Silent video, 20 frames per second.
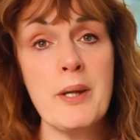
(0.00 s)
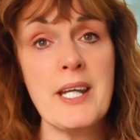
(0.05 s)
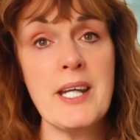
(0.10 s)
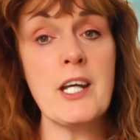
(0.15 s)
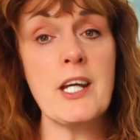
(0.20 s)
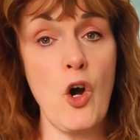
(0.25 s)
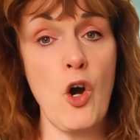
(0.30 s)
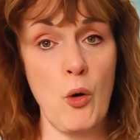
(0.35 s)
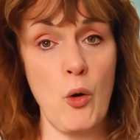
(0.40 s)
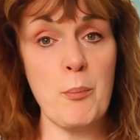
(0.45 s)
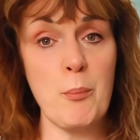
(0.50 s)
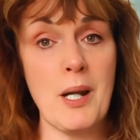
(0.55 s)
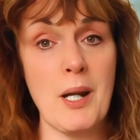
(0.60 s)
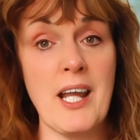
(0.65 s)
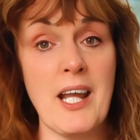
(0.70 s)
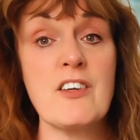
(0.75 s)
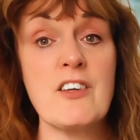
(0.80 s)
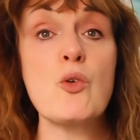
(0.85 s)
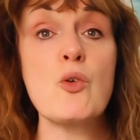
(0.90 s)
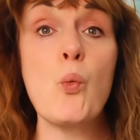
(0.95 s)
B
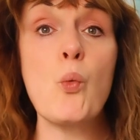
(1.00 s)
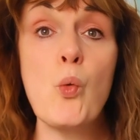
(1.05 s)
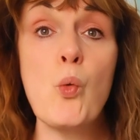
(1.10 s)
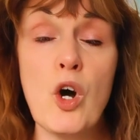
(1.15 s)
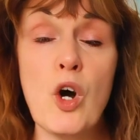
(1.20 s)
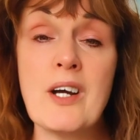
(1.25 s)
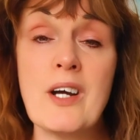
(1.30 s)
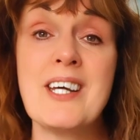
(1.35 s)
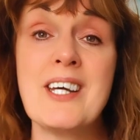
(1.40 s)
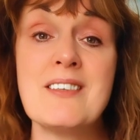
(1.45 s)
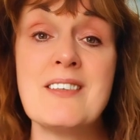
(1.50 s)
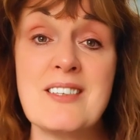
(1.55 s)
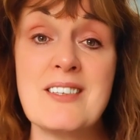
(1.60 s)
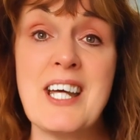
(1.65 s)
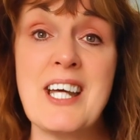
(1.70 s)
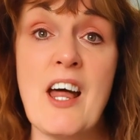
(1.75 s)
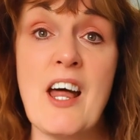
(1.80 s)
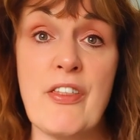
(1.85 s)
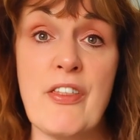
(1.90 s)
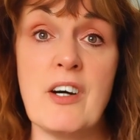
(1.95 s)
complex working
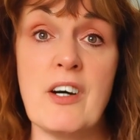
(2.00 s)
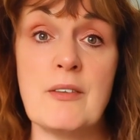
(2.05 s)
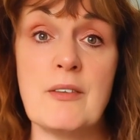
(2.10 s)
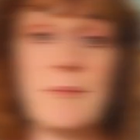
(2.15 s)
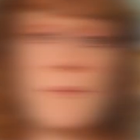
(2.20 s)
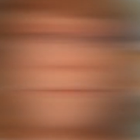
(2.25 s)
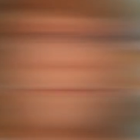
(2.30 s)
together.